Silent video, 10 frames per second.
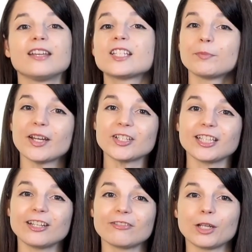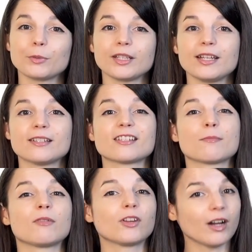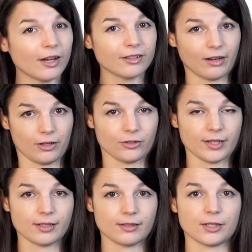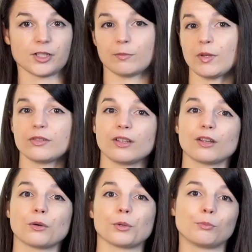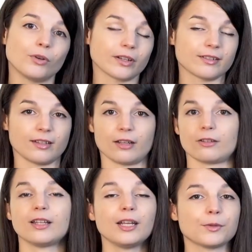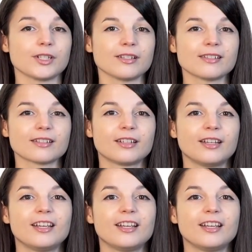especially if they relate to some of your other interests, such as music or books in other languages.